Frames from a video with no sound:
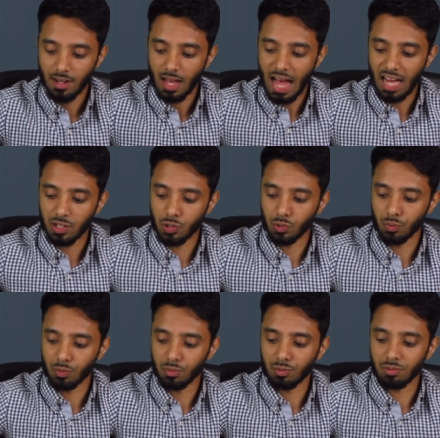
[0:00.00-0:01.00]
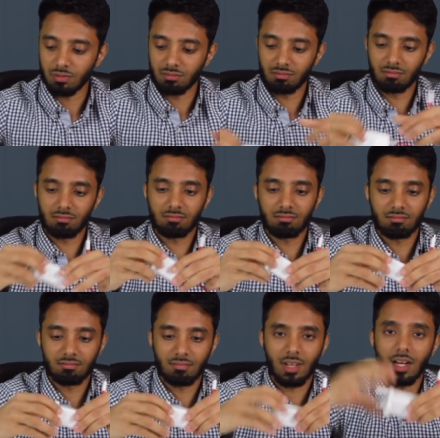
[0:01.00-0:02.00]
actual,
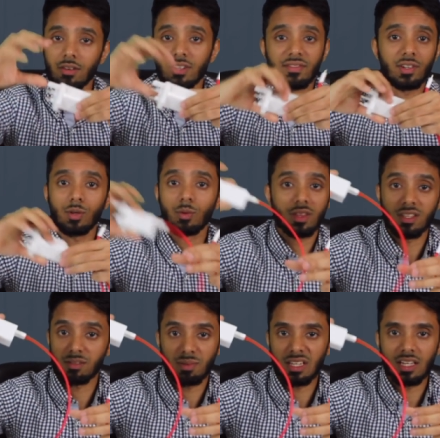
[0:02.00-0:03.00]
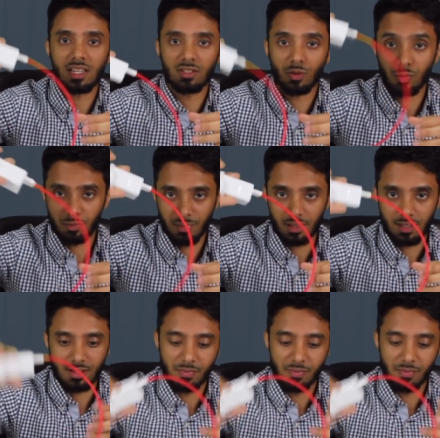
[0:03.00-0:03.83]
I don't even know what this bit here is called, but this